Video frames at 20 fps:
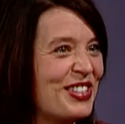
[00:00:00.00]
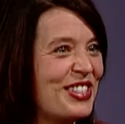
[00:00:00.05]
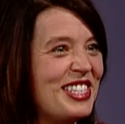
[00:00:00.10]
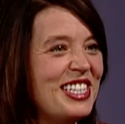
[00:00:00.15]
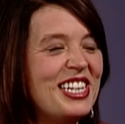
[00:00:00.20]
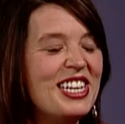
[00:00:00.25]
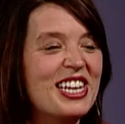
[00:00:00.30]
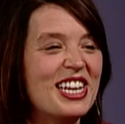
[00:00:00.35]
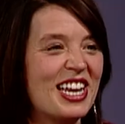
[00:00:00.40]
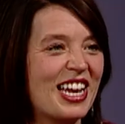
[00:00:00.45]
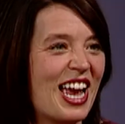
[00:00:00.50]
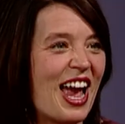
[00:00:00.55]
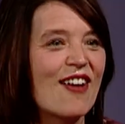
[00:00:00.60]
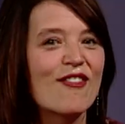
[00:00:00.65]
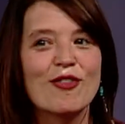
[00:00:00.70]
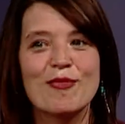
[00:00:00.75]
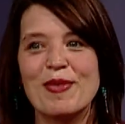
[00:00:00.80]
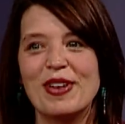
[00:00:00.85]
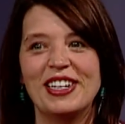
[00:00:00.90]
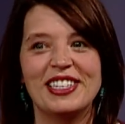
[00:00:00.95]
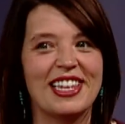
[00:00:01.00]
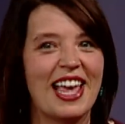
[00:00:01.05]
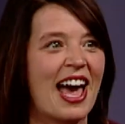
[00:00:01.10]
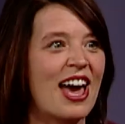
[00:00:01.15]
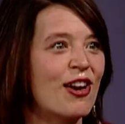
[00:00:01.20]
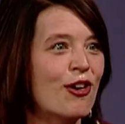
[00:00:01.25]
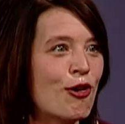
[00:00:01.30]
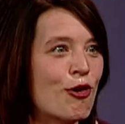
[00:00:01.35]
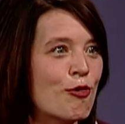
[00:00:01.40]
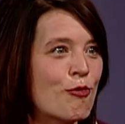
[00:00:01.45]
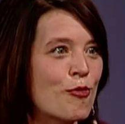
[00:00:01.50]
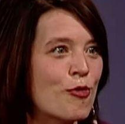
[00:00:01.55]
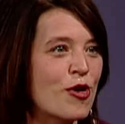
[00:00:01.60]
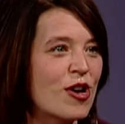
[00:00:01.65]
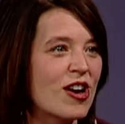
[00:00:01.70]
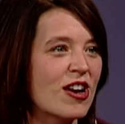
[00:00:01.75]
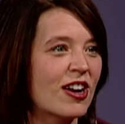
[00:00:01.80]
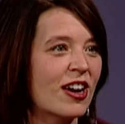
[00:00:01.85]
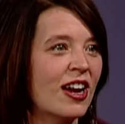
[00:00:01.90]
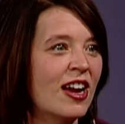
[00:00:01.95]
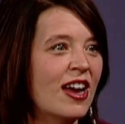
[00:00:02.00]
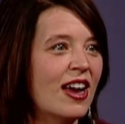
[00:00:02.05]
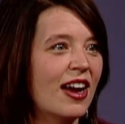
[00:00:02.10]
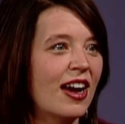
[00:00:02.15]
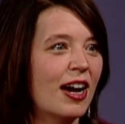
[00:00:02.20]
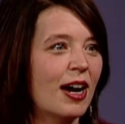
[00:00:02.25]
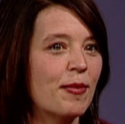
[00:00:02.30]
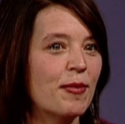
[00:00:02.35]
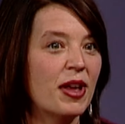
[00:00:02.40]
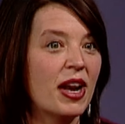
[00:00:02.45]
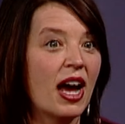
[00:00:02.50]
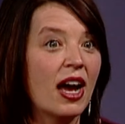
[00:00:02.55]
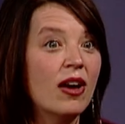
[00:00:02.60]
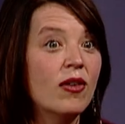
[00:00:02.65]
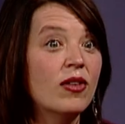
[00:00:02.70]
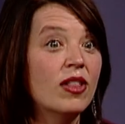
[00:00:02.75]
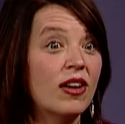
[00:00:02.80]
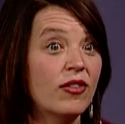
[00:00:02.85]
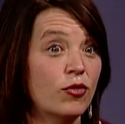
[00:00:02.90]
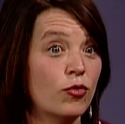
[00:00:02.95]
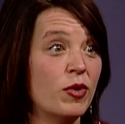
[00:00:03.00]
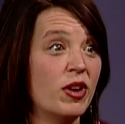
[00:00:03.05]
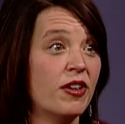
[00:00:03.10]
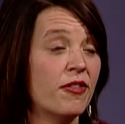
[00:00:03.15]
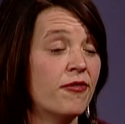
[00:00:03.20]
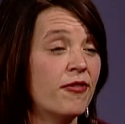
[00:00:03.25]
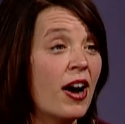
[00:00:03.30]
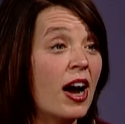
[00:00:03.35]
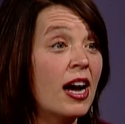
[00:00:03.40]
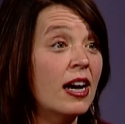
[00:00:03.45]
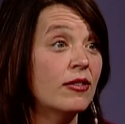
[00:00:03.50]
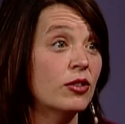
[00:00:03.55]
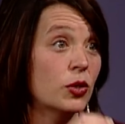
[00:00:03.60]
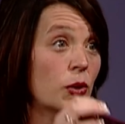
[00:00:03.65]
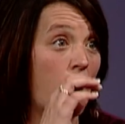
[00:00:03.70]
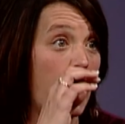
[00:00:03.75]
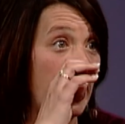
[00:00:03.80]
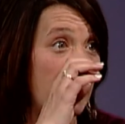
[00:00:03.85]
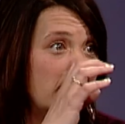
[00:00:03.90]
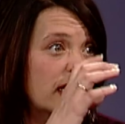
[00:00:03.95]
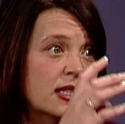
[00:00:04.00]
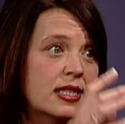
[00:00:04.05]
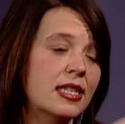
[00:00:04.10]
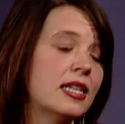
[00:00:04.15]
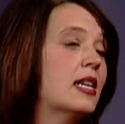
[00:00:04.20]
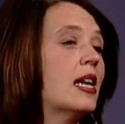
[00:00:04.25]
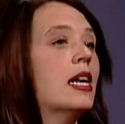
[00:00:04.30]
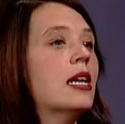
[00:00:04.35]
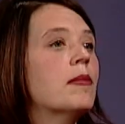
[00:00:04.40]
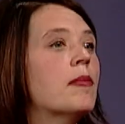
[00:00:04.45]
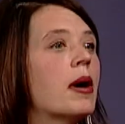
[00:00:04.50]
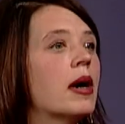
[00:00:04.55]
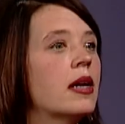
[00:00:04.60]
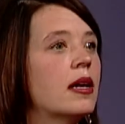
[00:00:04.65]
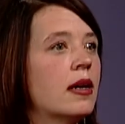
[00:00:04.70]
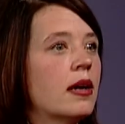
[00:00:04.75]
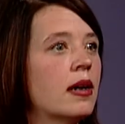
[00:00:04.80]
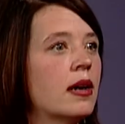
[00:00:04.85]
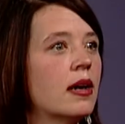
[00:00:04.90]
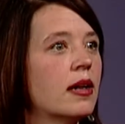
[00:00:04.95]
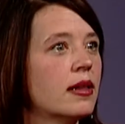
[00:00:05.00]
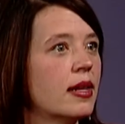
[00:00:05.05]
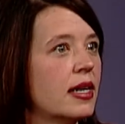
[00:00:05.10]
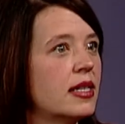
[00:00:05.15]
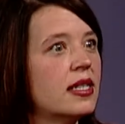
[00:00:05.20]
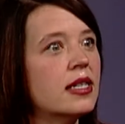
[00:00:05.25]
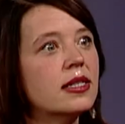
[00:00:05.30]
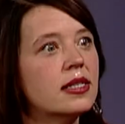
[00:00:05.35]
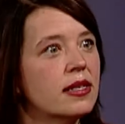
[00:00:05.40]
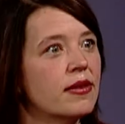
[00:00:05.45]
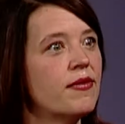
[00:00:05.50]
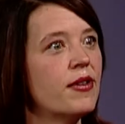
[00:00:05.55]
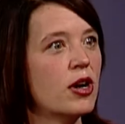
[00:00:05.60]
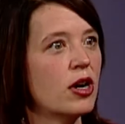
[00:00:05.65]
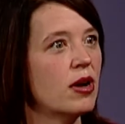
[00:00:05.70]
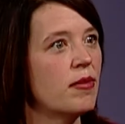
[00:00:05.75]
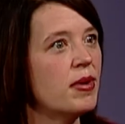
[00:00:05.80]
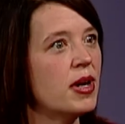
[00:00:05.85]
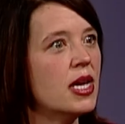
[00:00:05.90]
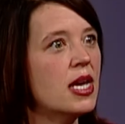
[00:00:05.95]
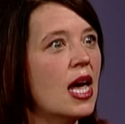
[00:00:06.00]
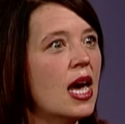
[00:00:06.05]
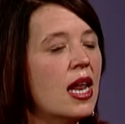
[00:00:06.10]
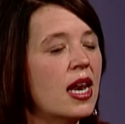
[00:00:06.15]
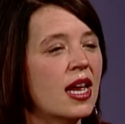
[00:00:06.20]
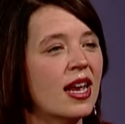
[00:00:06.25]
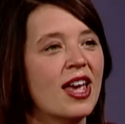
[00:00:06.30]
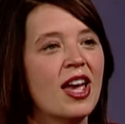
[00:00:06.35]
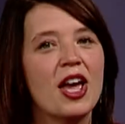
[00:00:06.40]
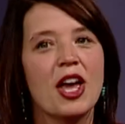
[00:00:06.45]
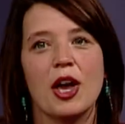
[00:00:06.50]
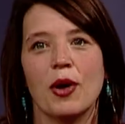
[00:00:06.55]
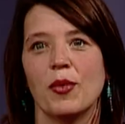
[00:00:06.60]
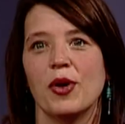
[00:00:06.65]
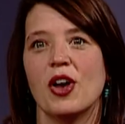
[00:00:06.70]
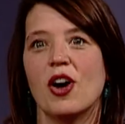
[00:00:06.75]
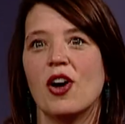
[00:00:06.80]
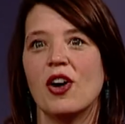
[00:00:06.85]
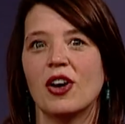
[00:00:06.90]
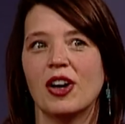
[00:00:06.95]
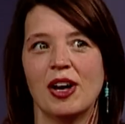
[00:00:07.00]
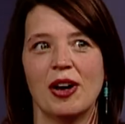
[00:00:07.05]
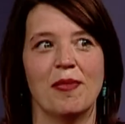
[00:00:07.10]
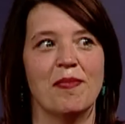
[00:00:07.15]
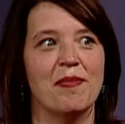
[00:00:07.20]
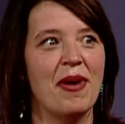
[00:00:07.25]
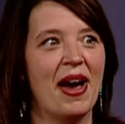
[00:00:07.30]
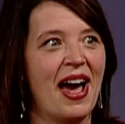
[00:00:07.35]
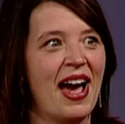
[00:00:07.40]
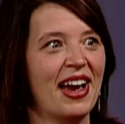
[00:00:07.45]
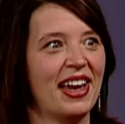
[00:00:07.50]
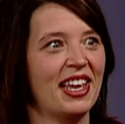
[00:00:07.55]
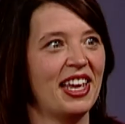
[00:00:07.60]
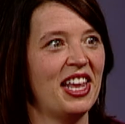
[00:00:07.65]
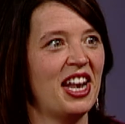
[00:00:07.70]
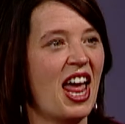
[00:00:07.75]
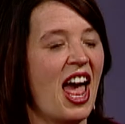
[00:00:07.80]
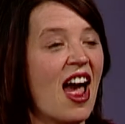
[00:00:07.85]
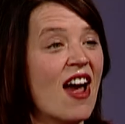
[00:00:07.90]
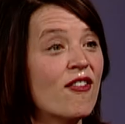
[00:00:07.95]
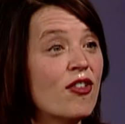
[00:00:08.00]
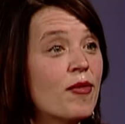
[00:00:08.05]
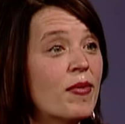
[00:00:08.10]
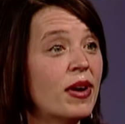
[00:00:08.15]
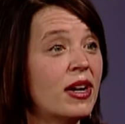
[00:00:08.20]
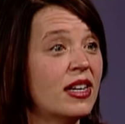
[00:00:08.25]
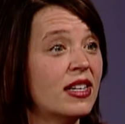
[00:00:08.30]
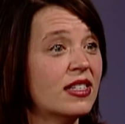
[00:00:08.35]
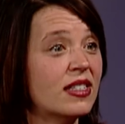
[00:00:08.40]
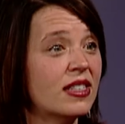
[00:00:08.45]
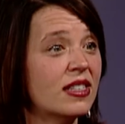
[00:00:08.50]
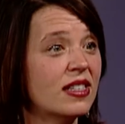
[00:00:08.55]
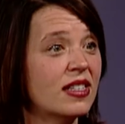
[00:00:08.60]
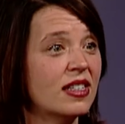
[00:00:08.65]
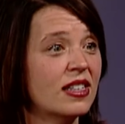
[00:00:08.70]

see everybody's at home work um, and i left week five so i hadn't seen anybody like since the very beginning and we all come back and everybody you take this